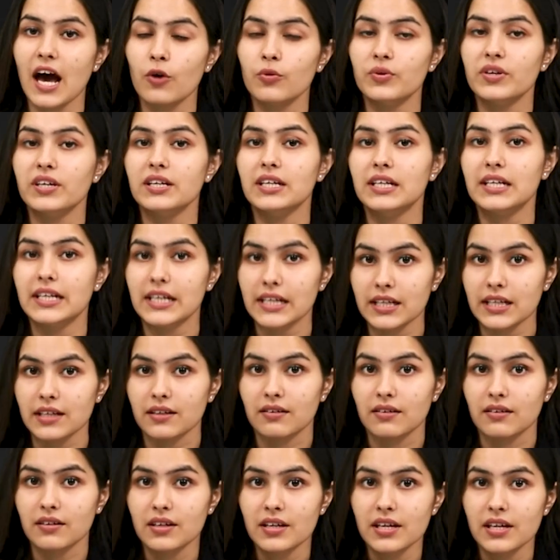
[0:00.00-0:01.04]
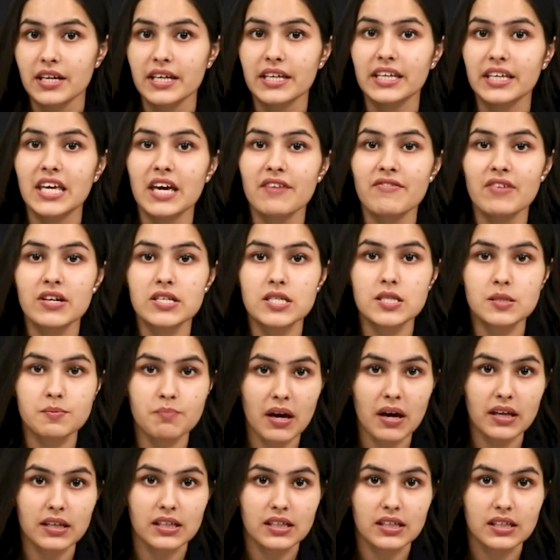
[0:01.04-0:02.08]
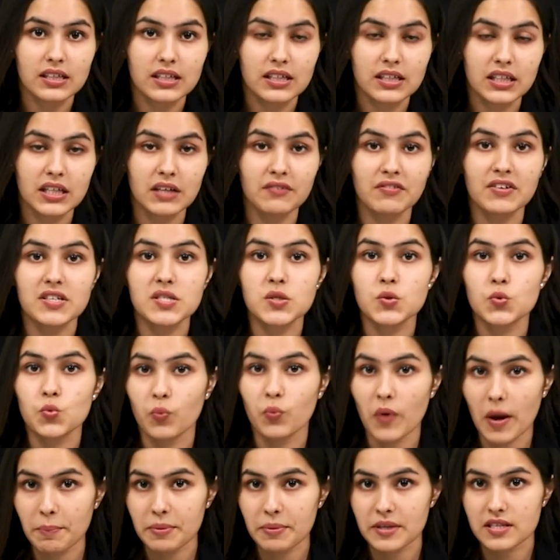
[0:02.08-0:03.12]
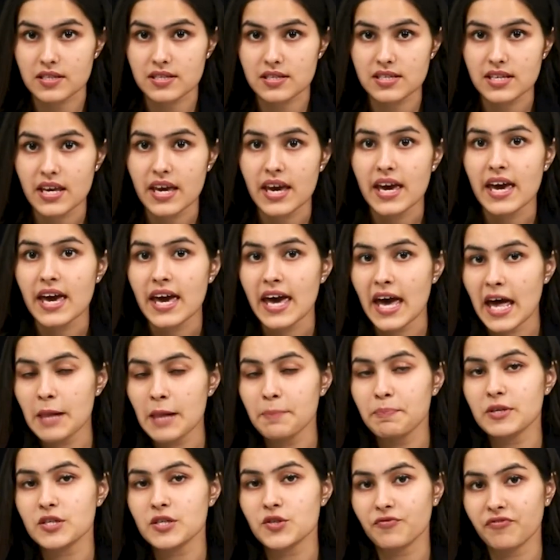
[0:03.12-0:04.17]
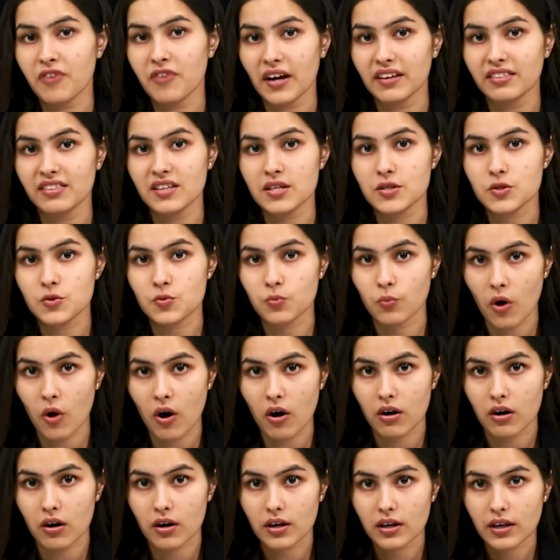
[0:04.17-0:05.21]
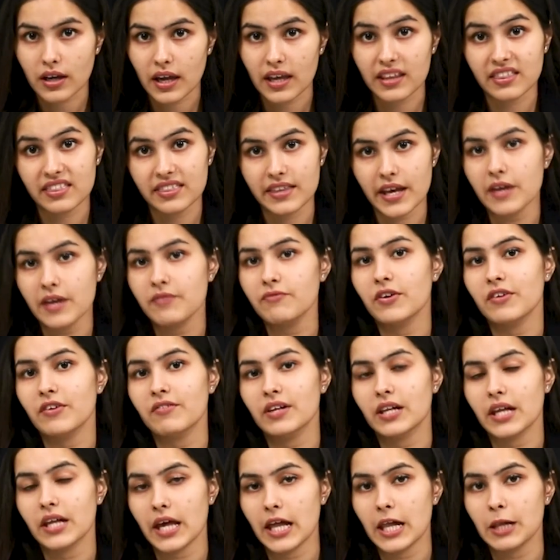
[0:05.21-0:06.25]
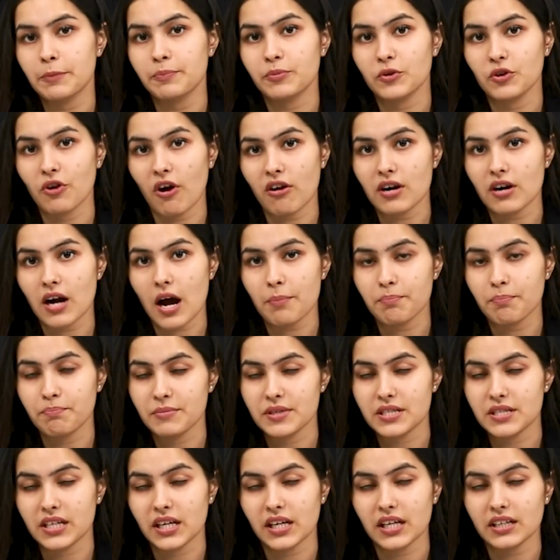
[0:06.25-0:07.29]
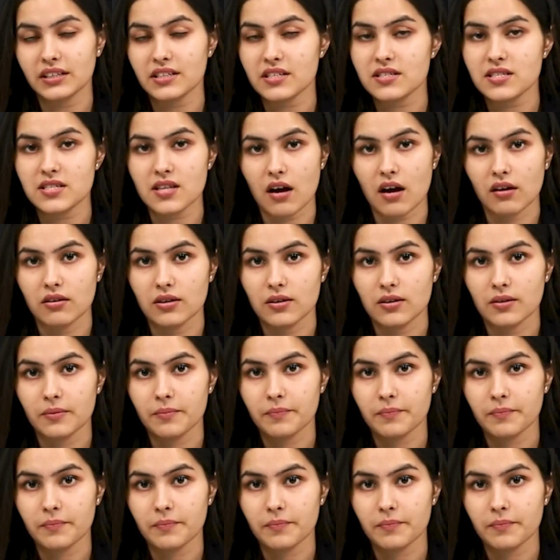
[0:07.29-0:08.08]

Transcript: loud and clear. Give us money, give us weapons, help us fight this war, and then we will help Europe mitigate its hunger.